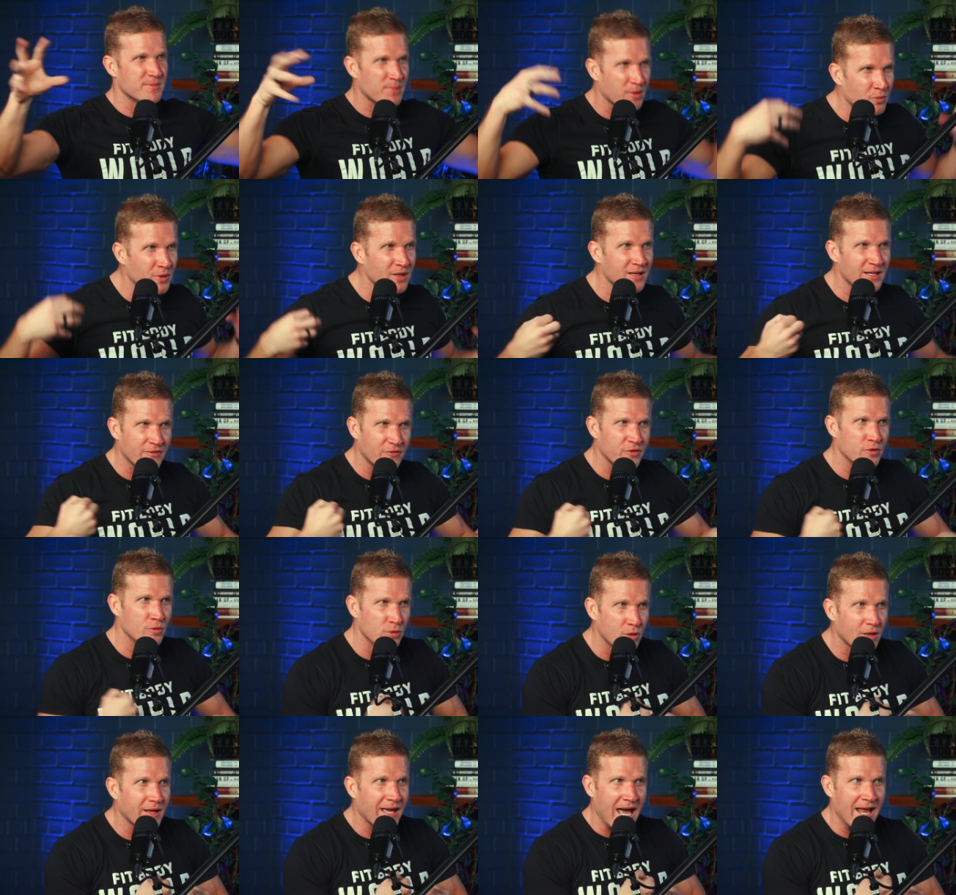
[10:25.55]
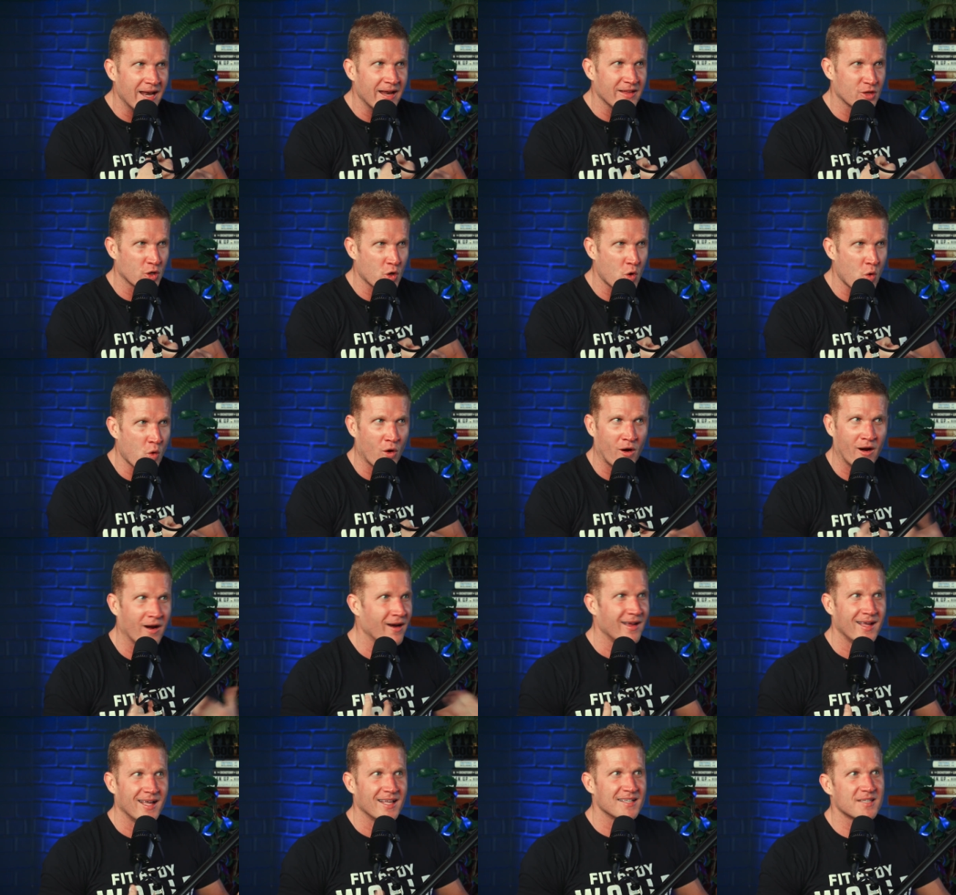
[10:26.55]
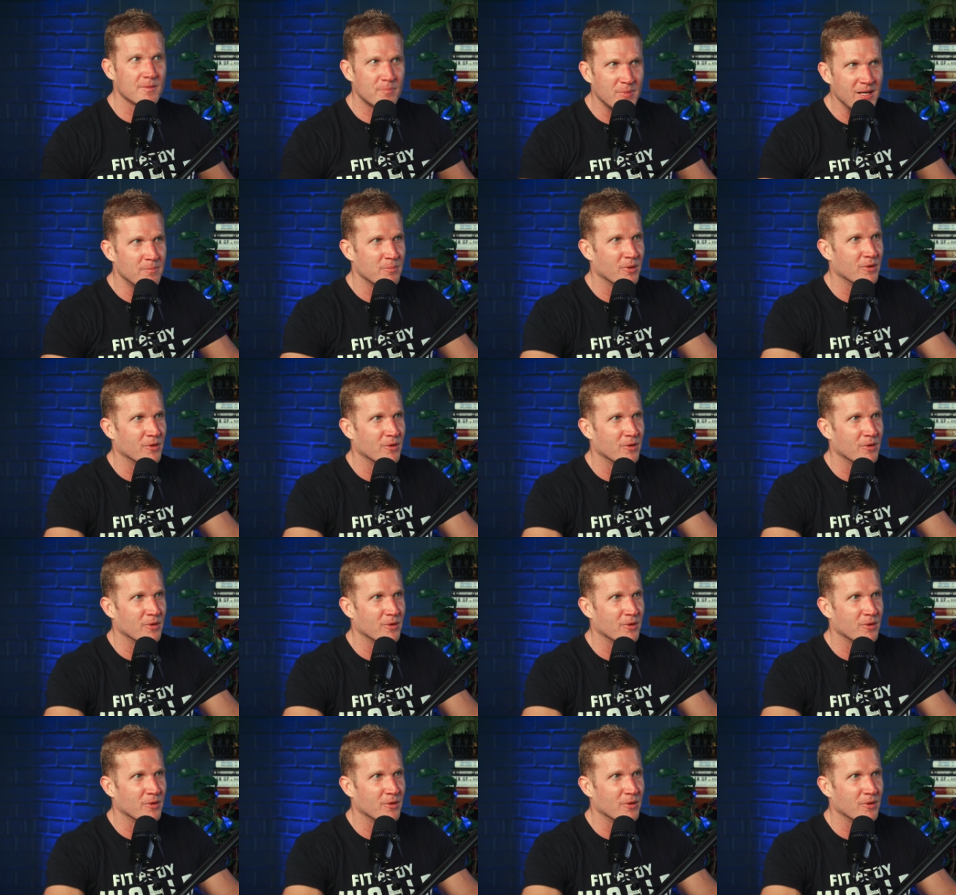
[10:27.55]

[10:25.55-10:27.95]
But really, if you look at it at the core, it's it is people.